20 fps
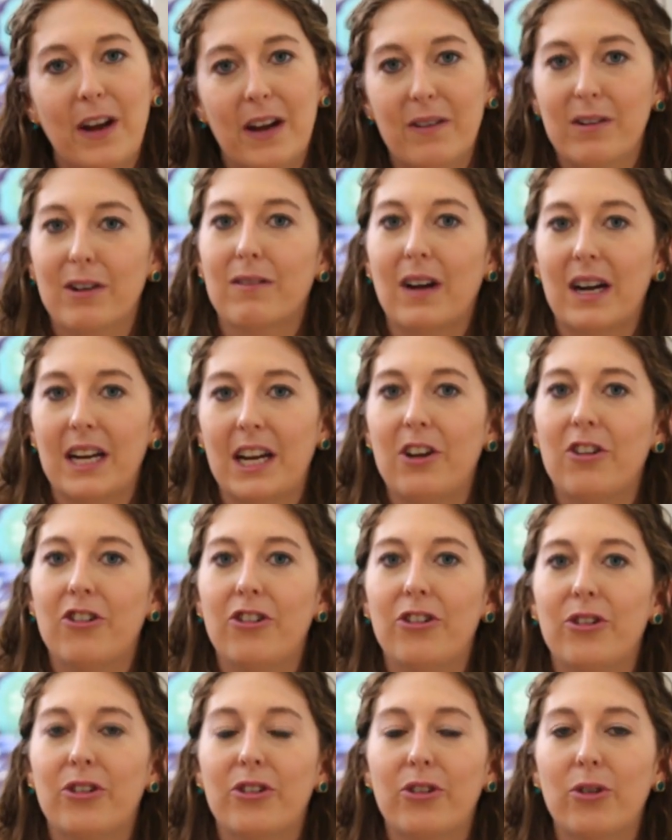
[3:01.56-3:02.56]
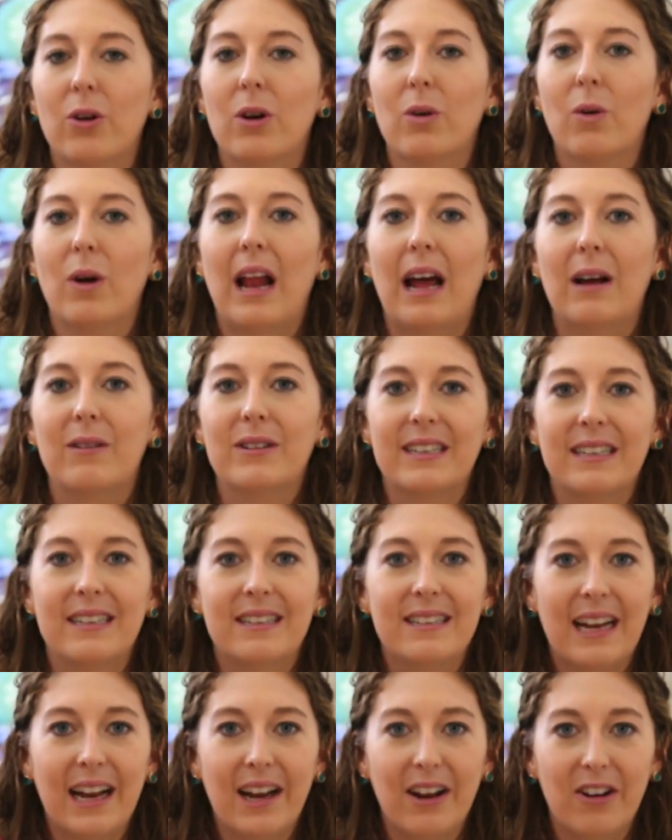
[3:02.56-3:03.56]
favorite running shoe store while I was in
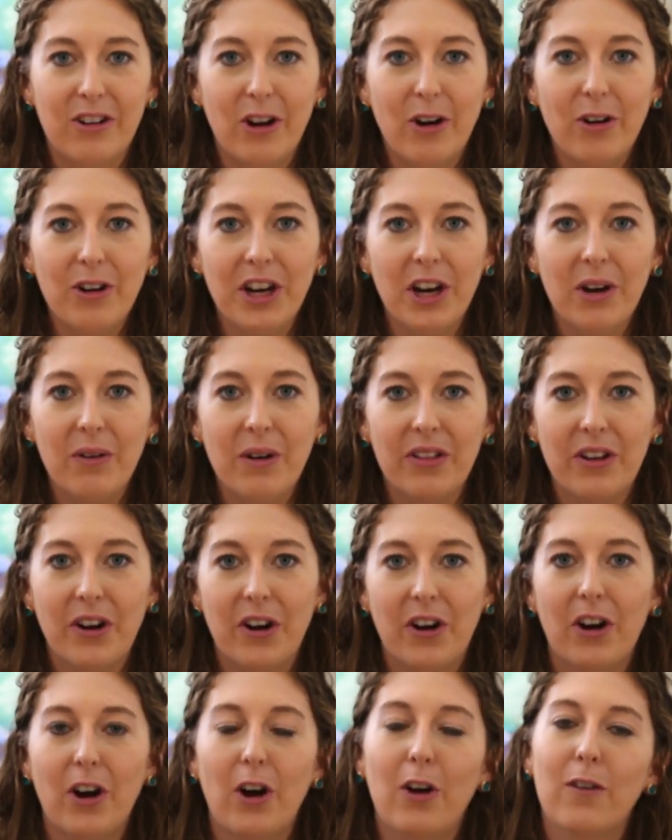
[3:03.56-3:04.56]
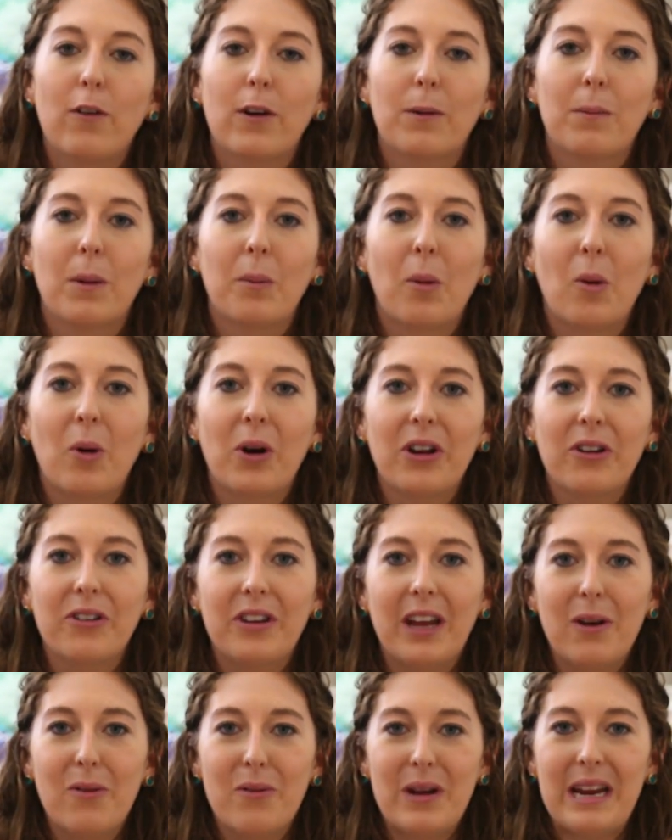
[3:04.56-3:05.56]
San Antonio with her over Memorial
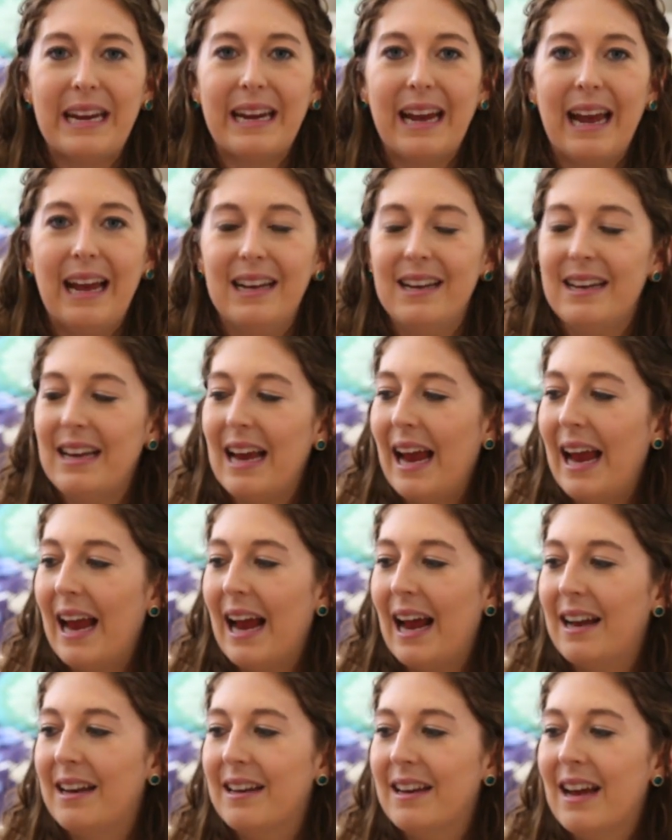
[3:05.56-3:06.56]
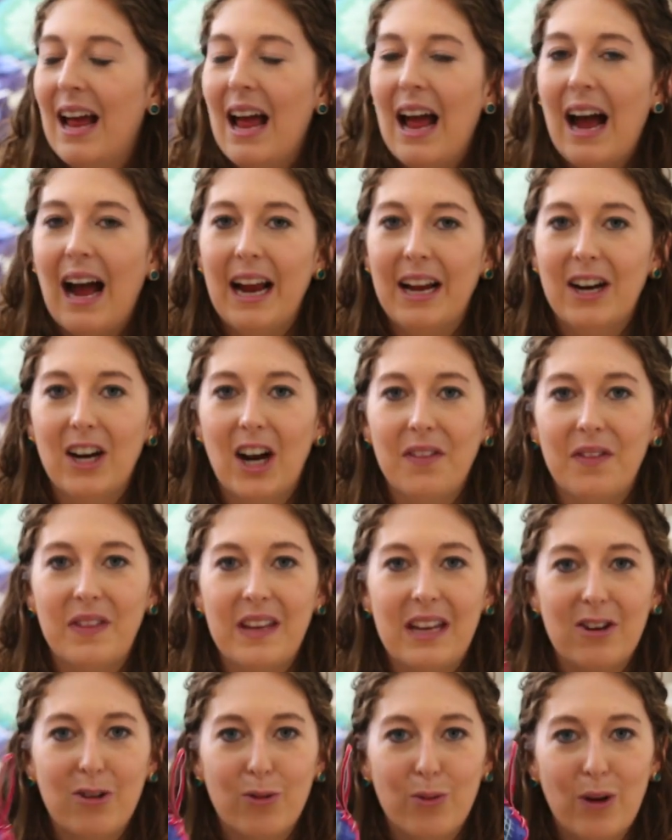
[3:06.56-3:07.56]
Day weekend, and I got
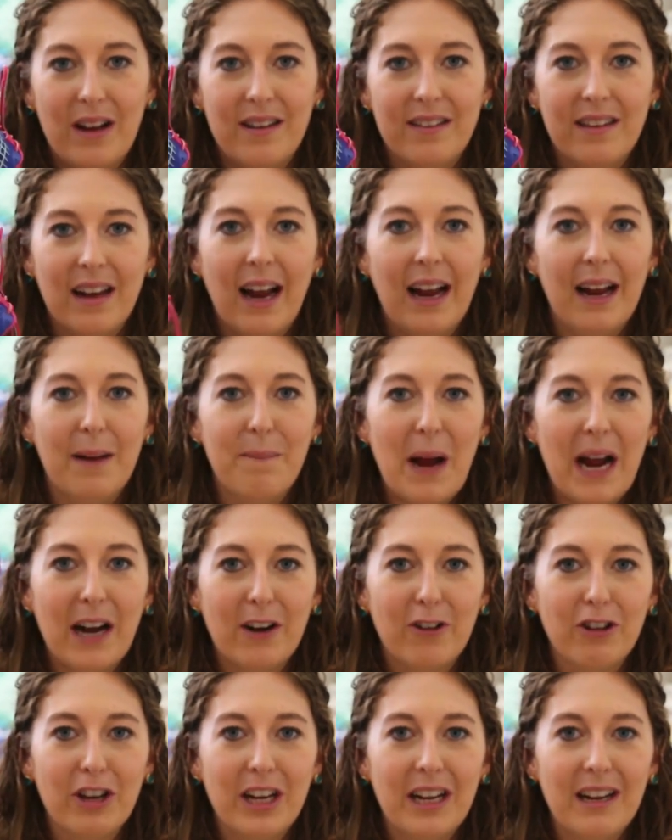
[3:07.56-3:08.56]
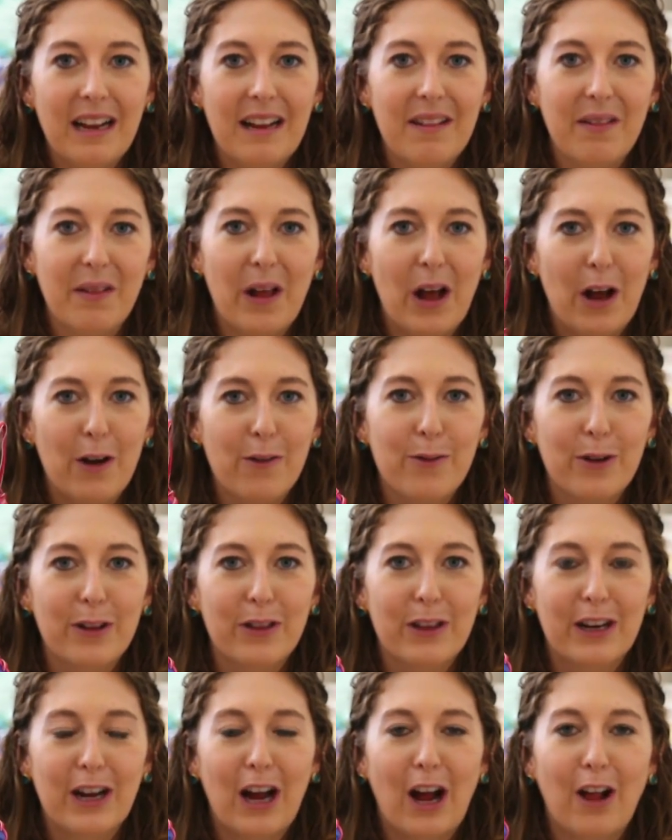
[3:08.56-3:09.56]
these ones. I am actually in love
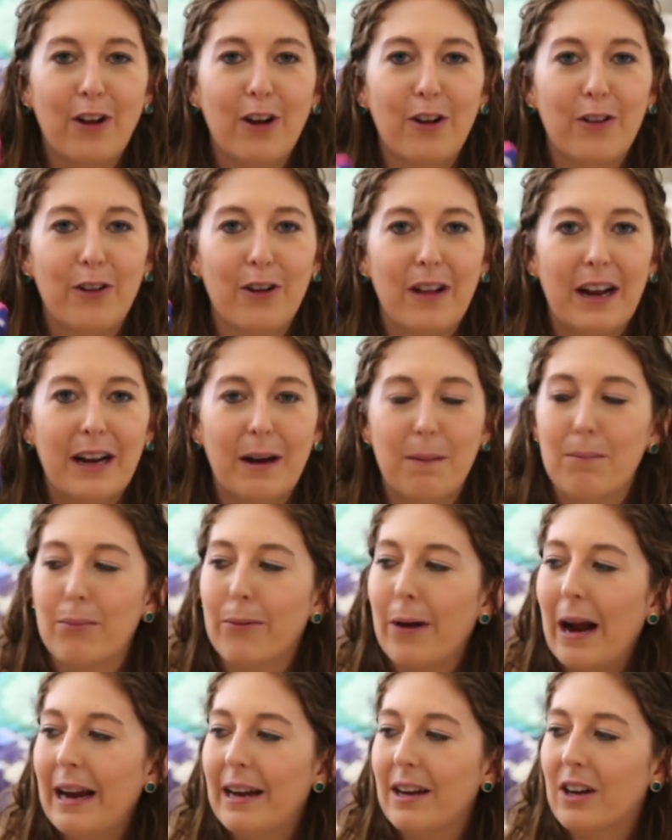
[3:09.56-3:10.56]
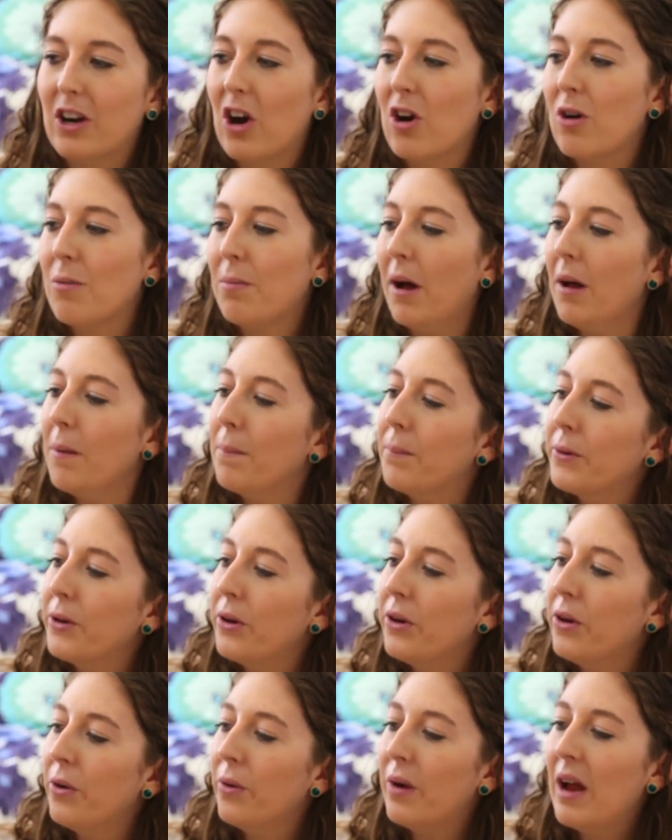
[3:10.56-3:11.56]
with the color. They're like a bright cobalt
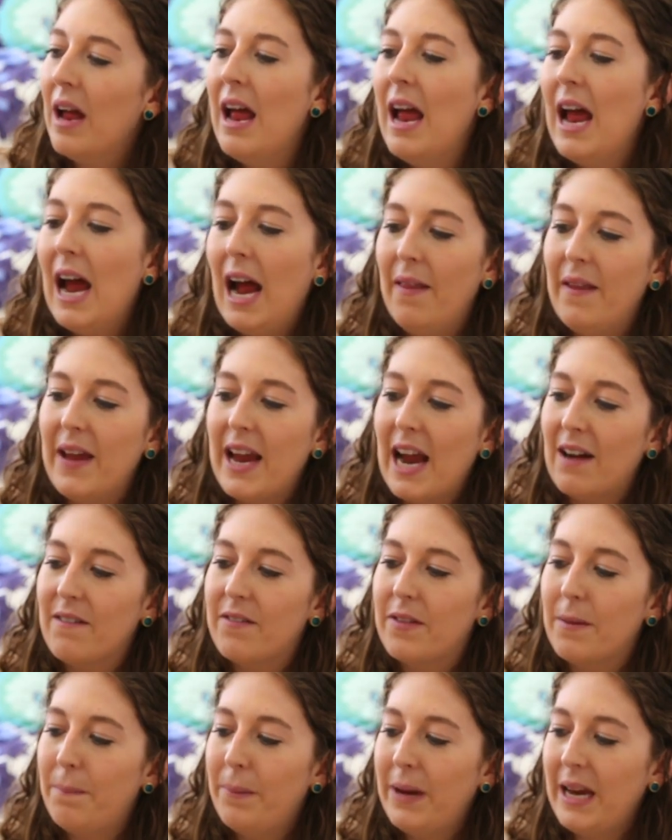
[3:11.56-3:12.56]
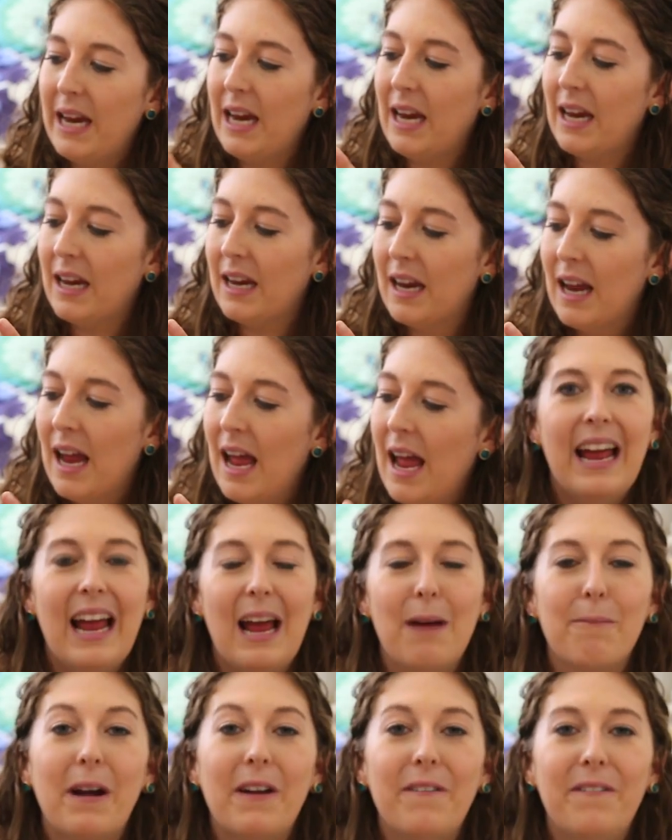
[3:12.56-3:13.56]
blue, and they have the pink,
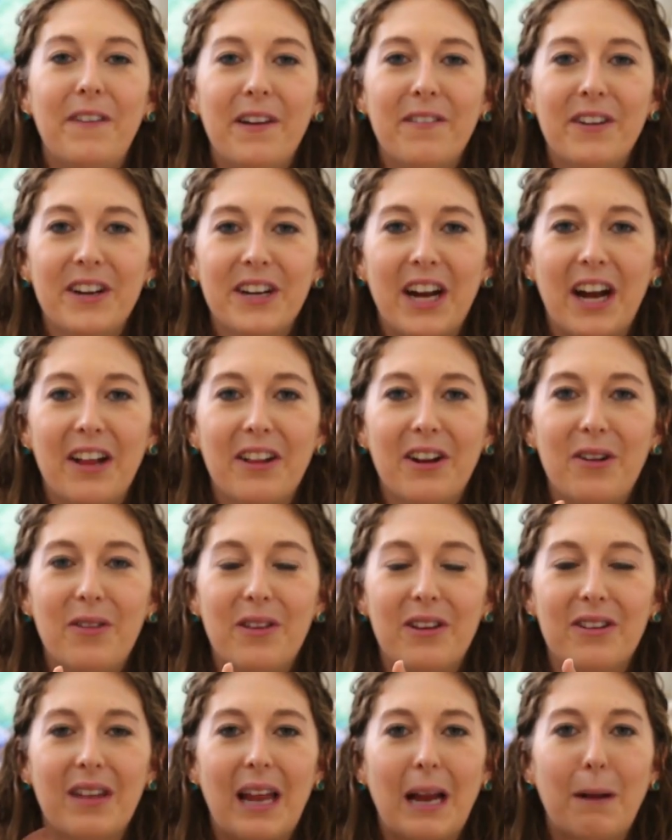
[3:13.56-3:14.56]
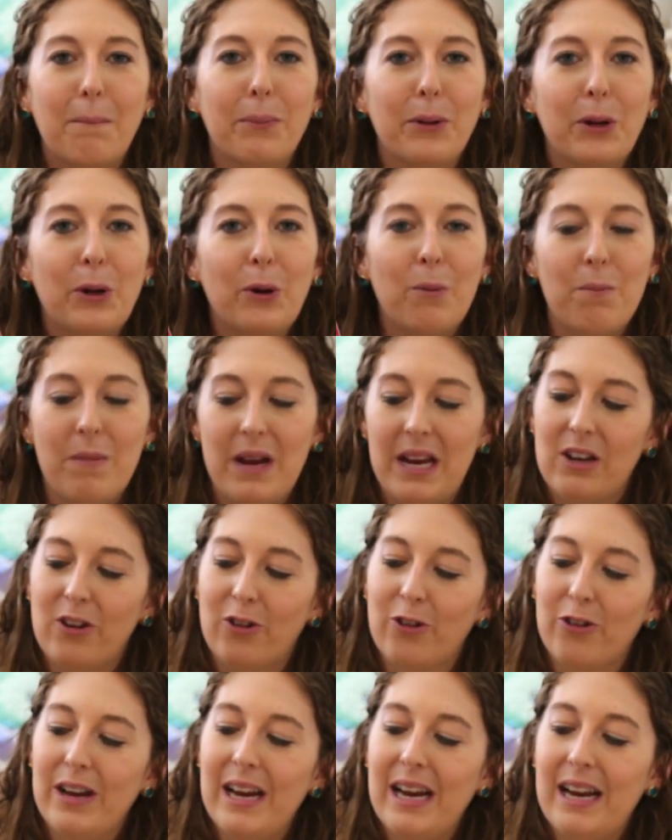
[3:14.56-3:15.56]
and my favorite color, this like blue
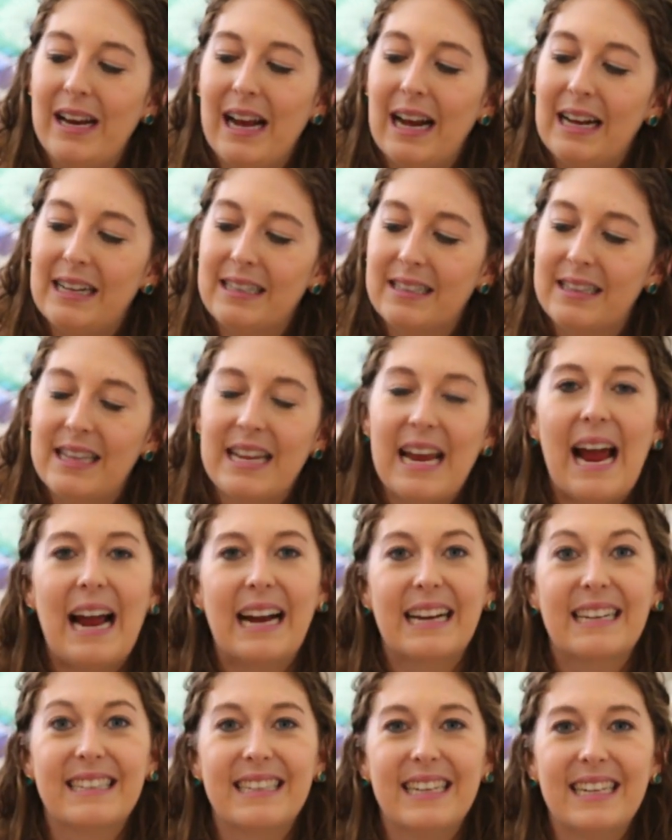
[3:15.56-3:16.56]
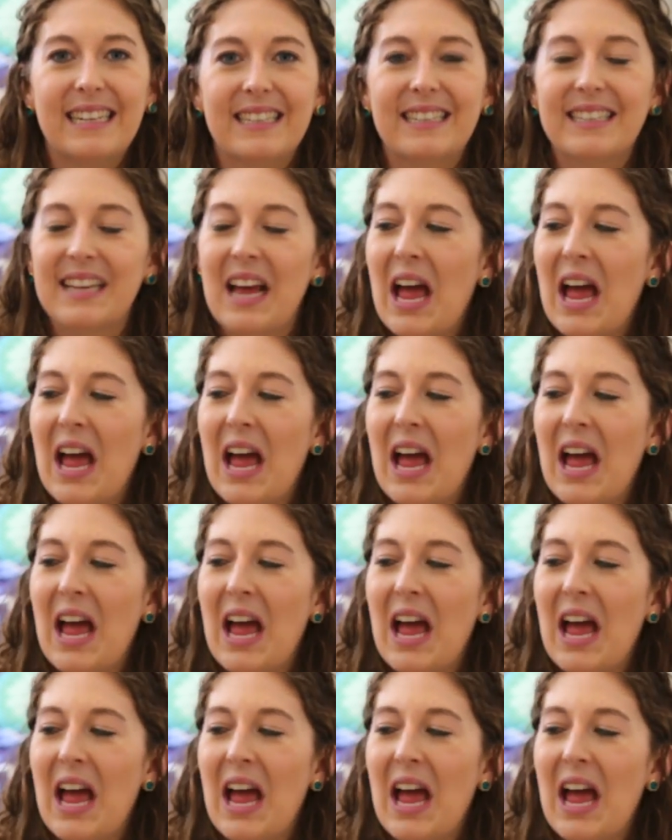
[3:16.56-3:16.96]
mint green as the accents.